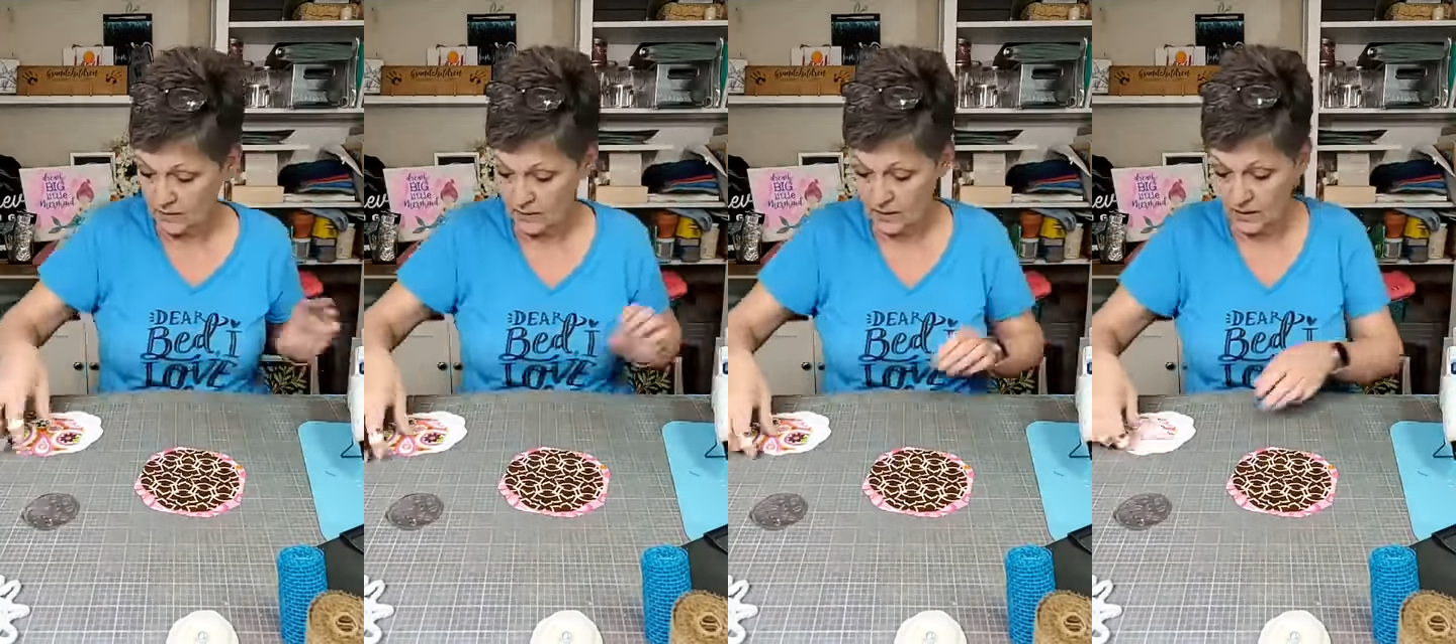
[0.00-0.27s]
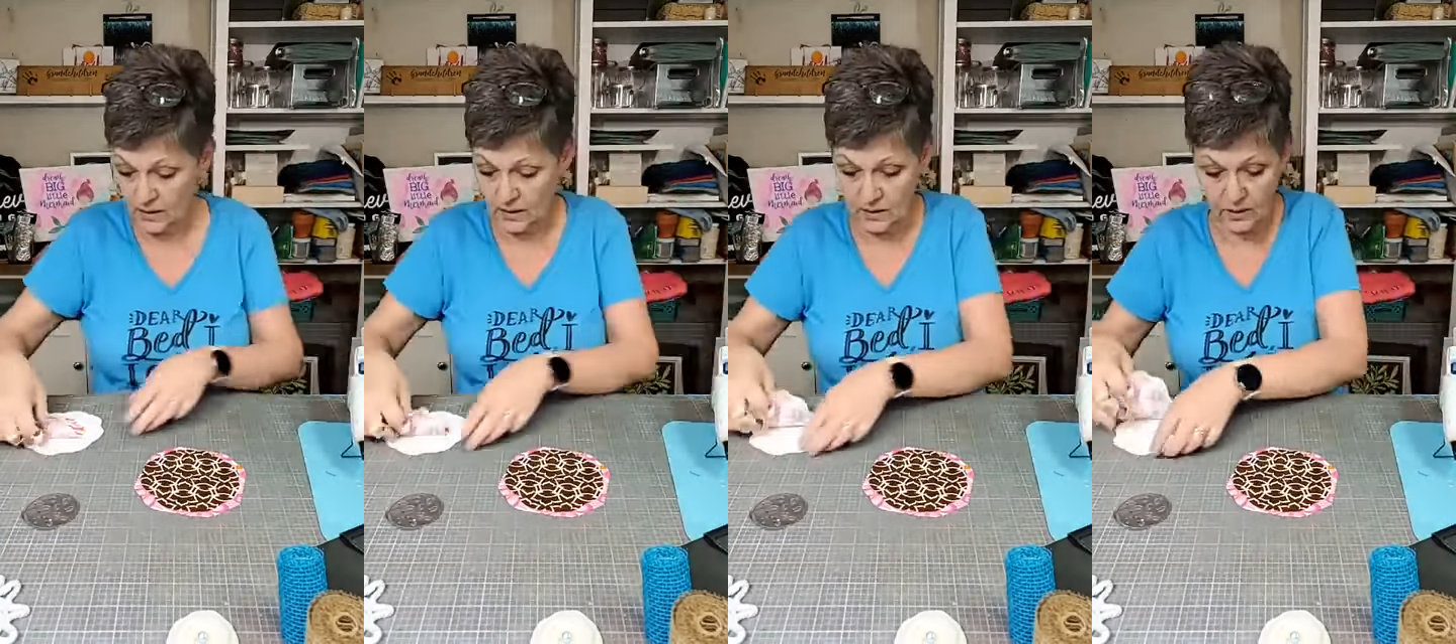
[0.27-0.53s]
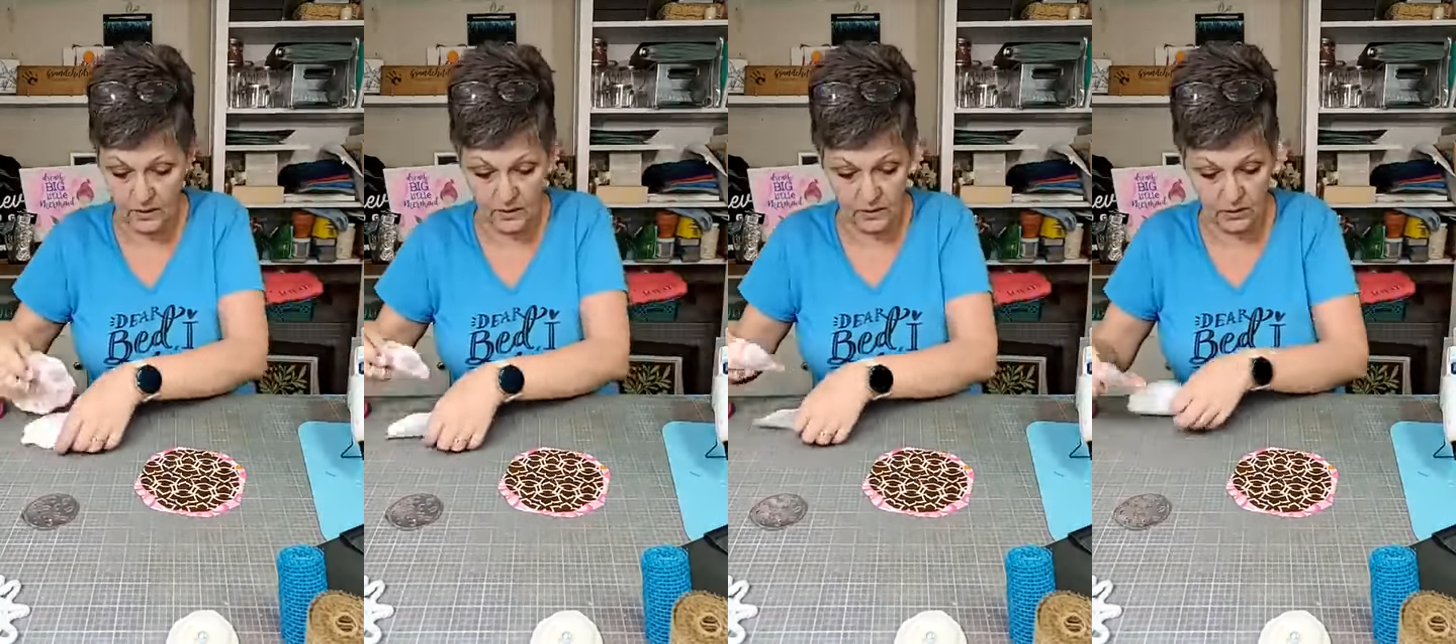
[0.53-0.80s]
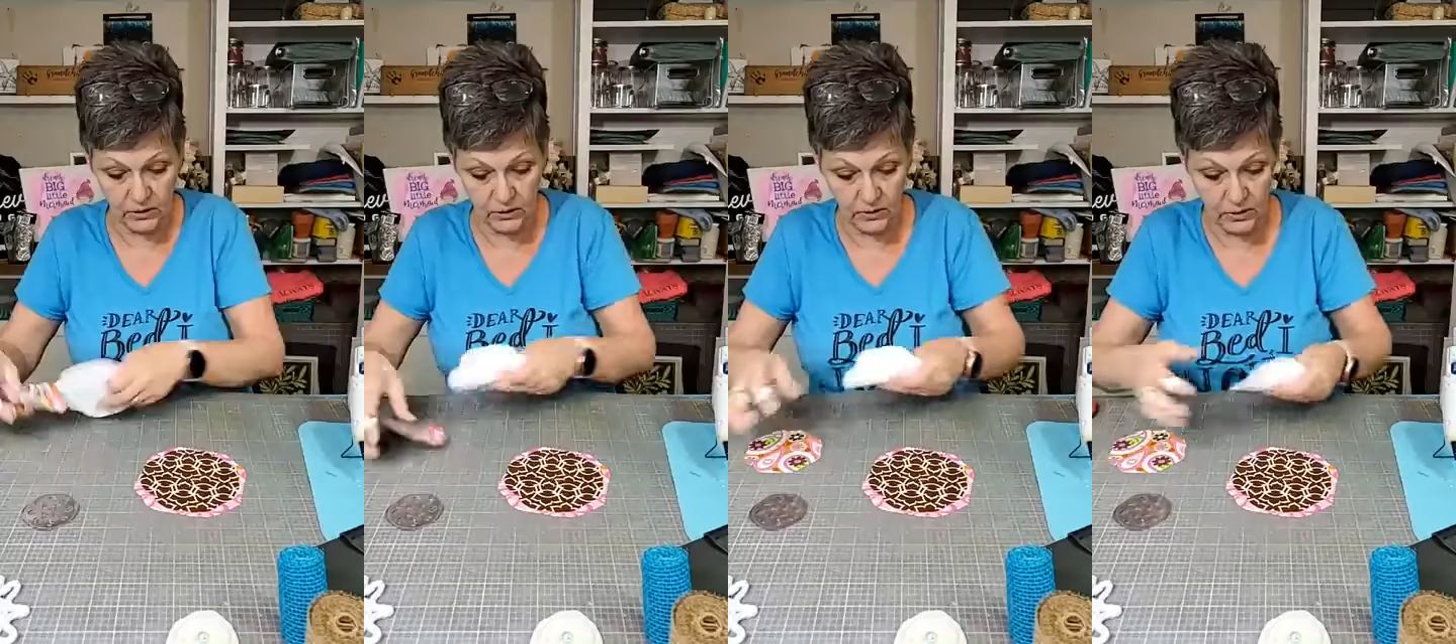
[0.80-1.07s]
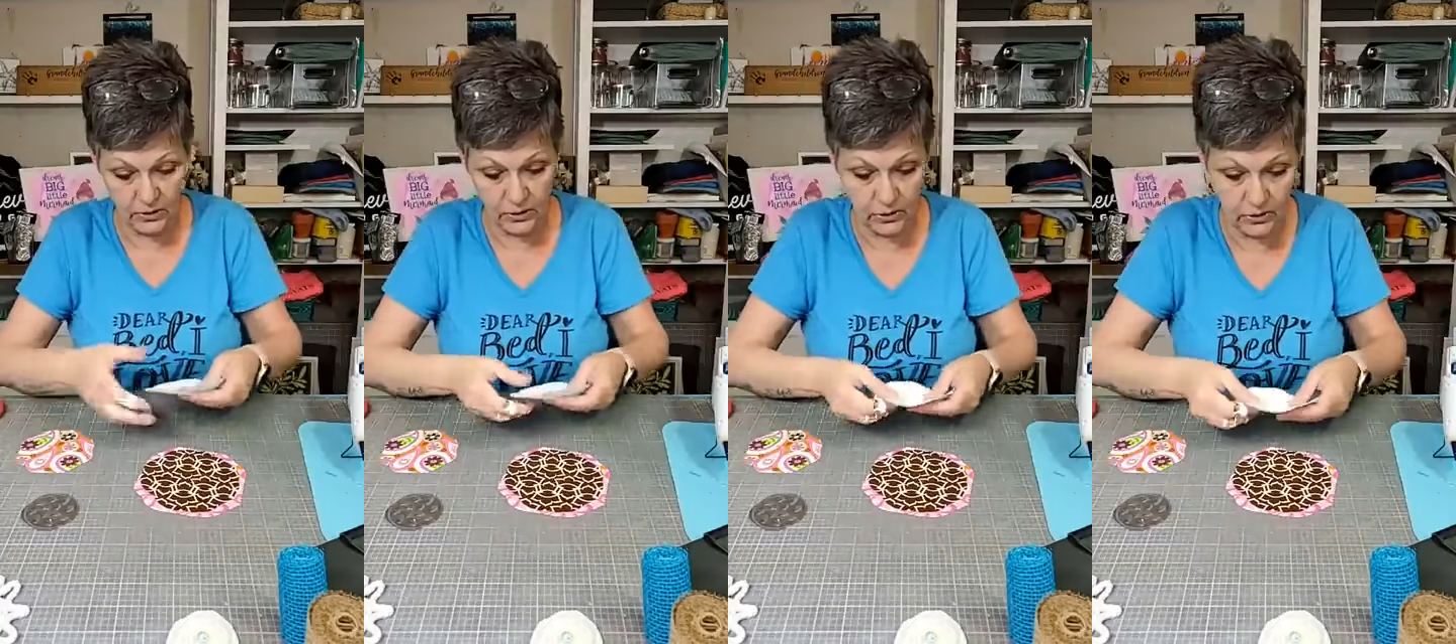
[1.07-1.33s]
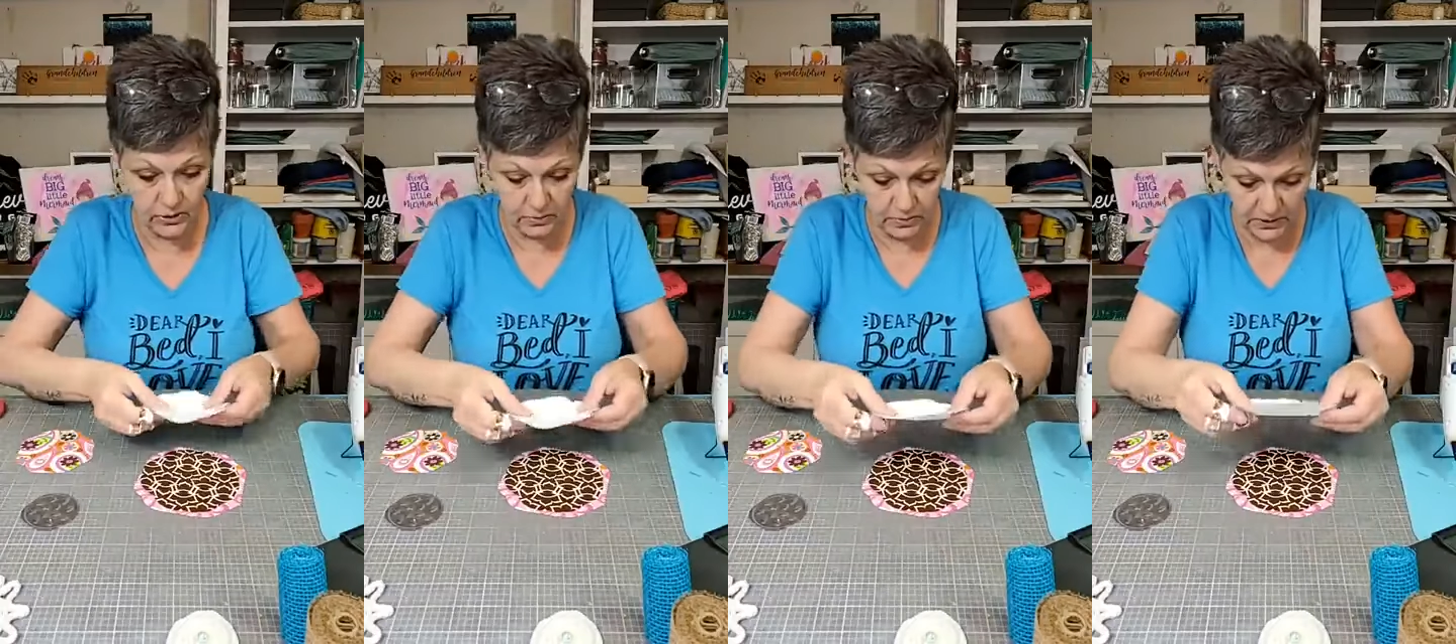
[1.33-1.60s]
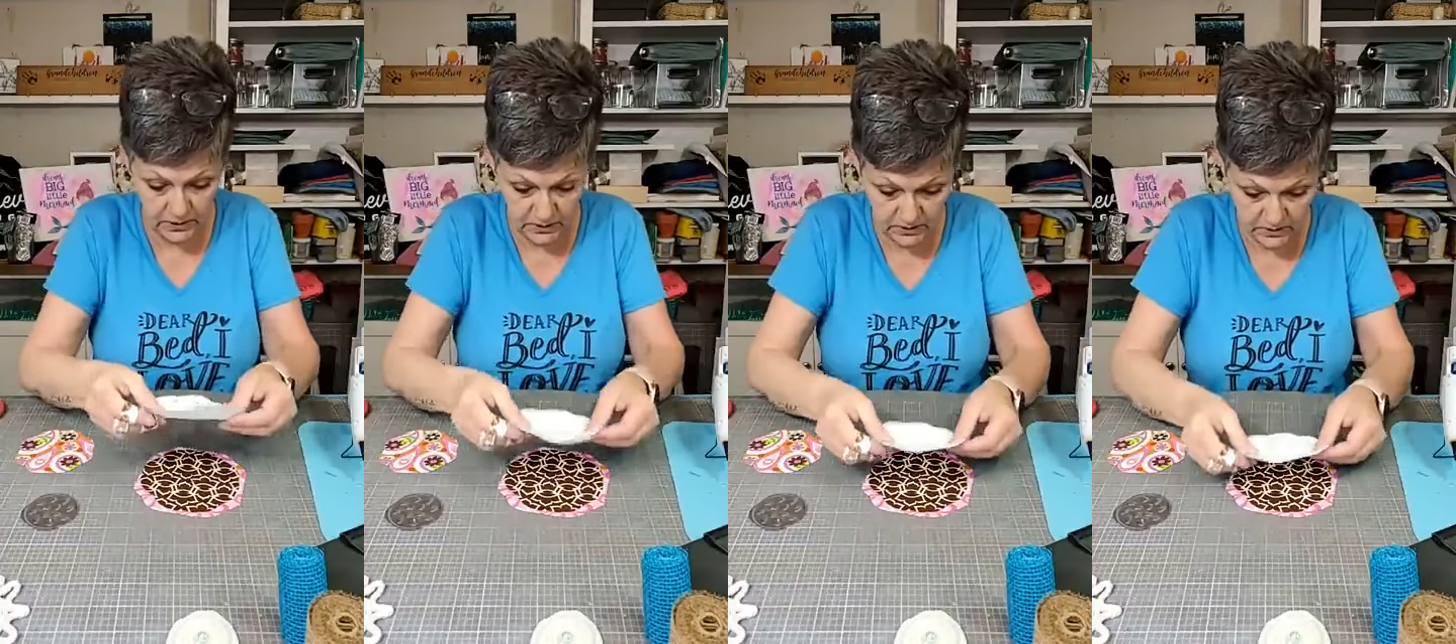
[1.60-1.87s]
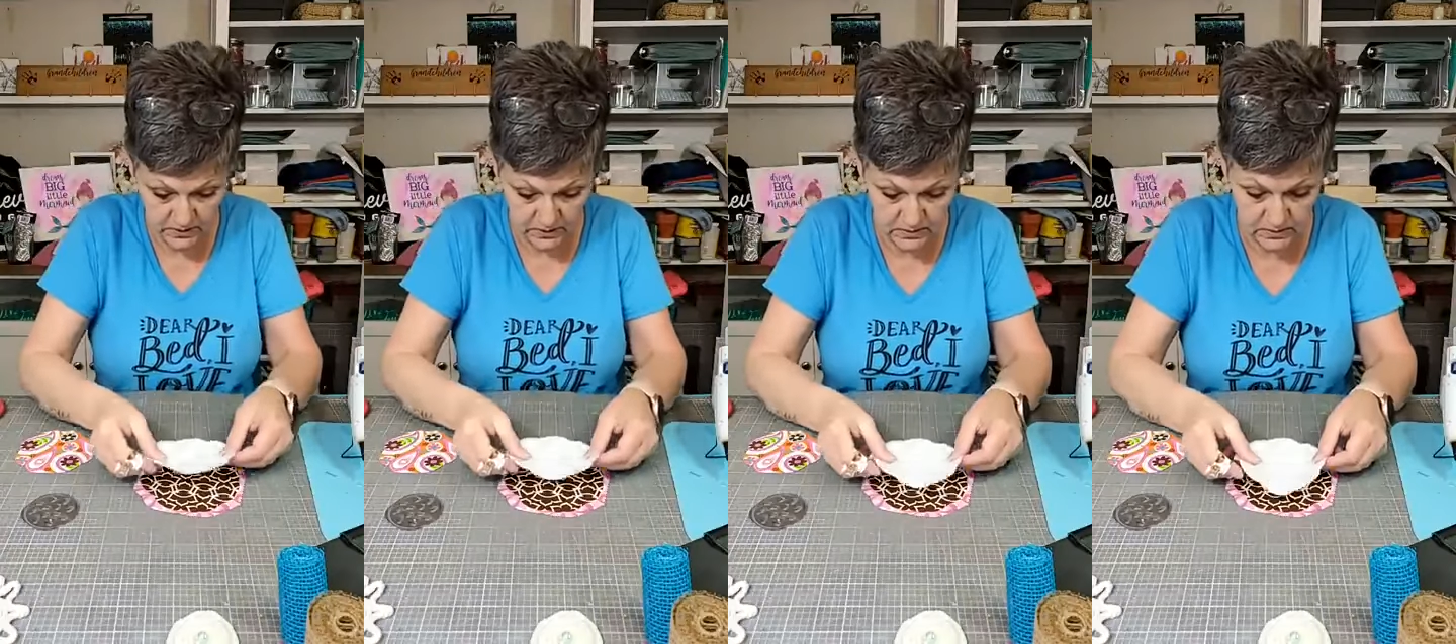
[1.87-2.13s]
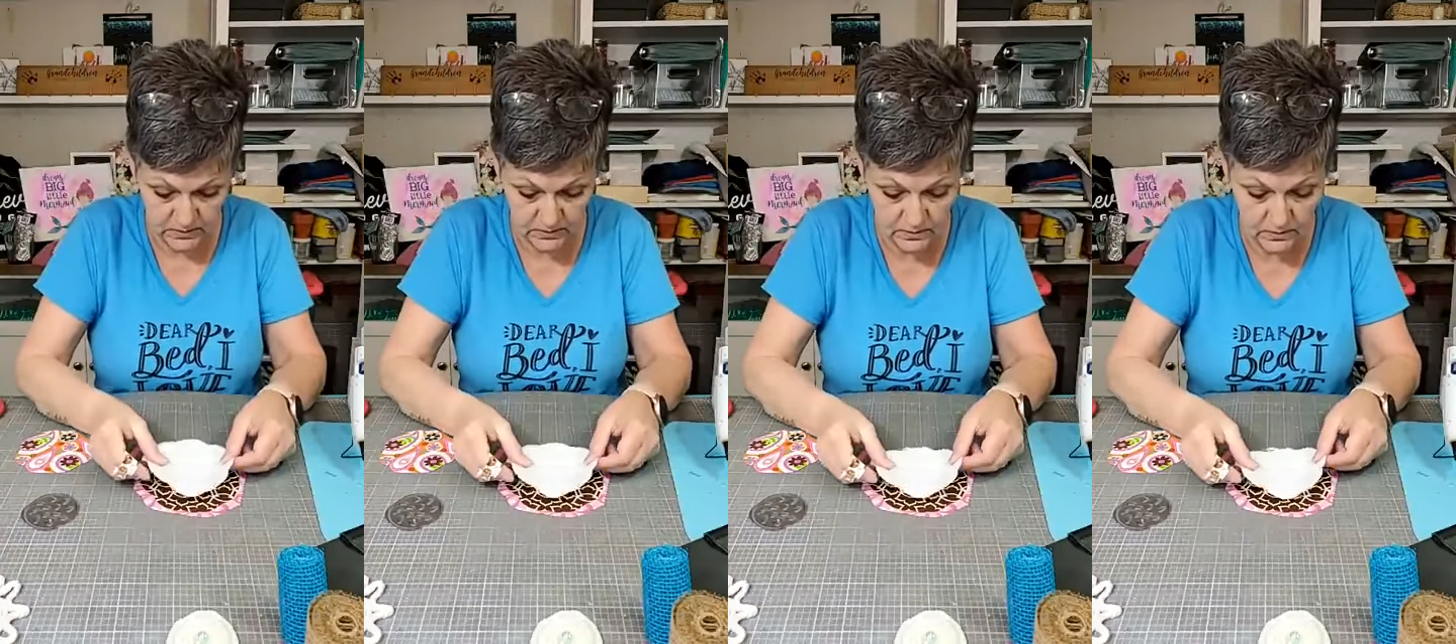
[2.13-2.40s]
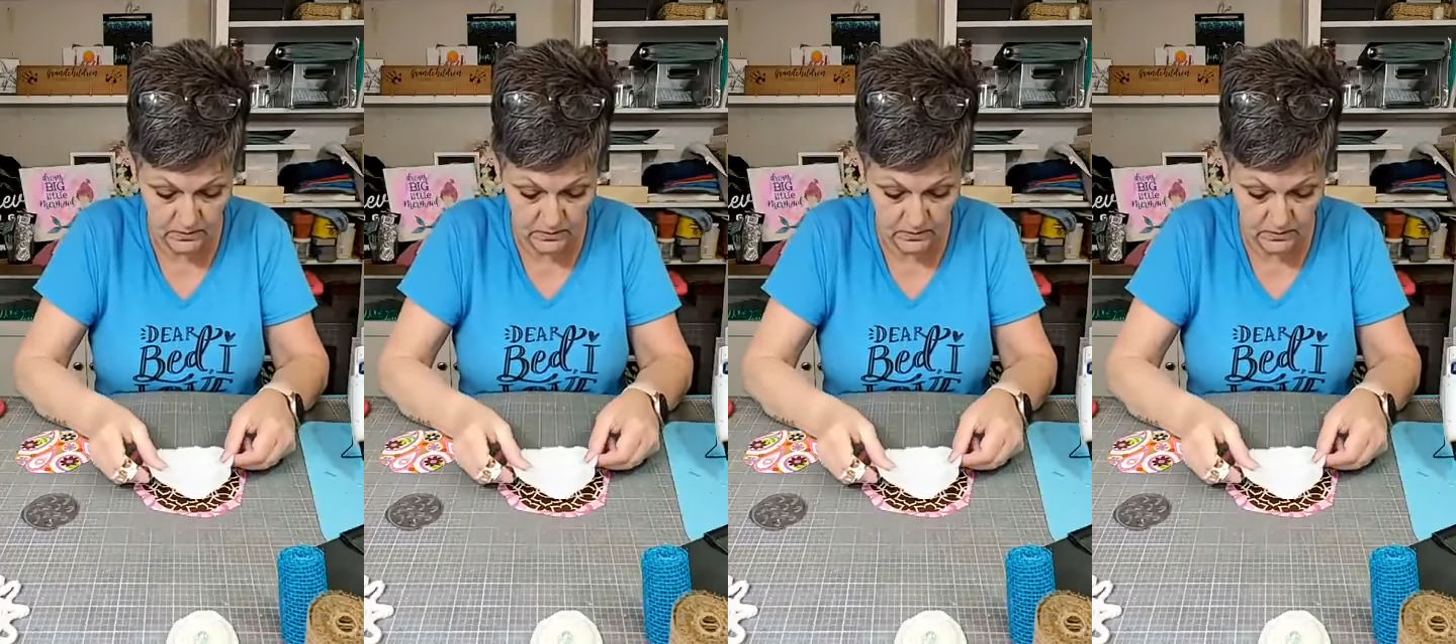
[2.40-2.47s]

Okay, and then your third piece.